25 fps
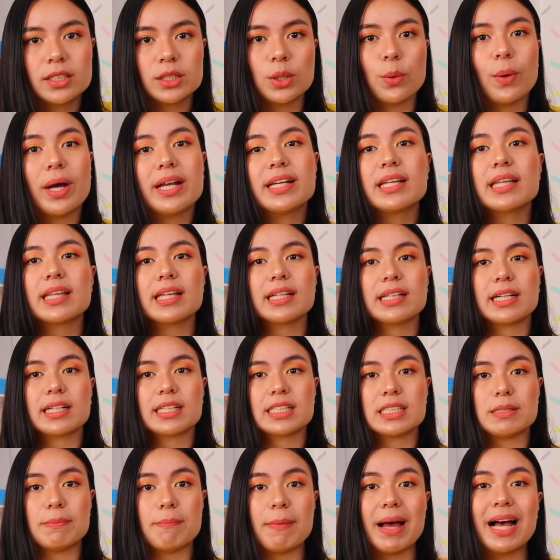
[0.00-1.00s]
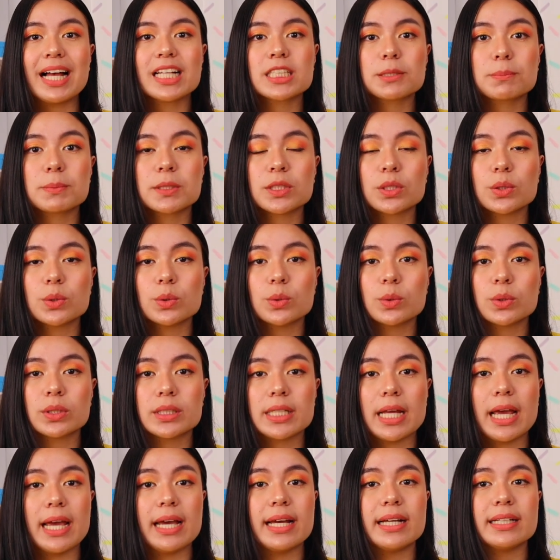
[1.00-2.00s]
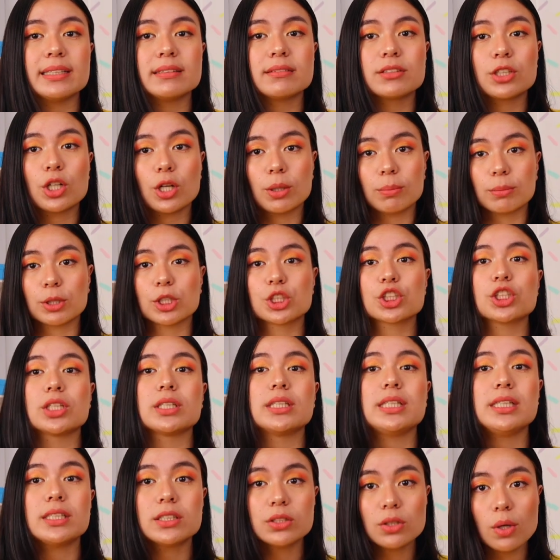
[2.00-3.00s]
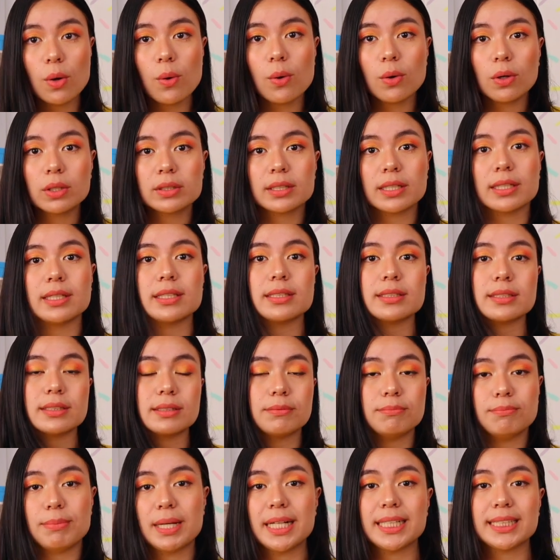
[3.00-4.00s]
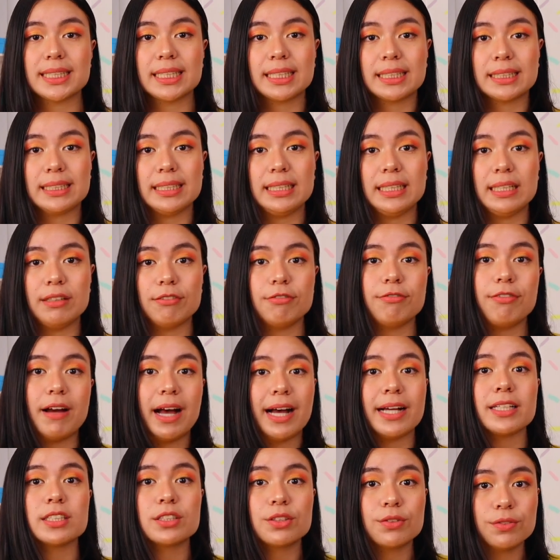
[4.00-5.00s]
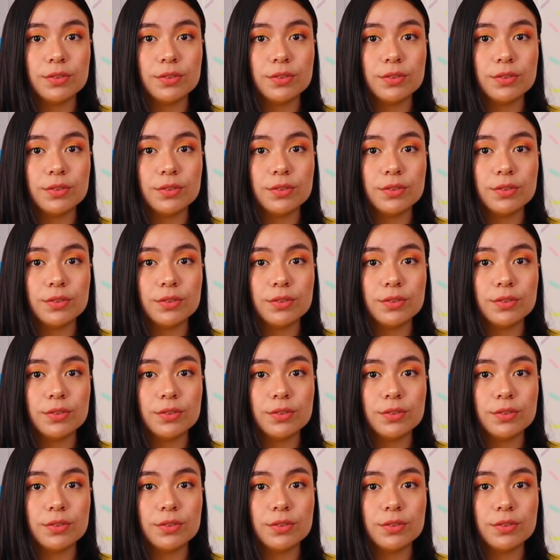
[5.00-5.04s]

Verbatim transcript: So anything that is mass-produced and commercially sold is basically fast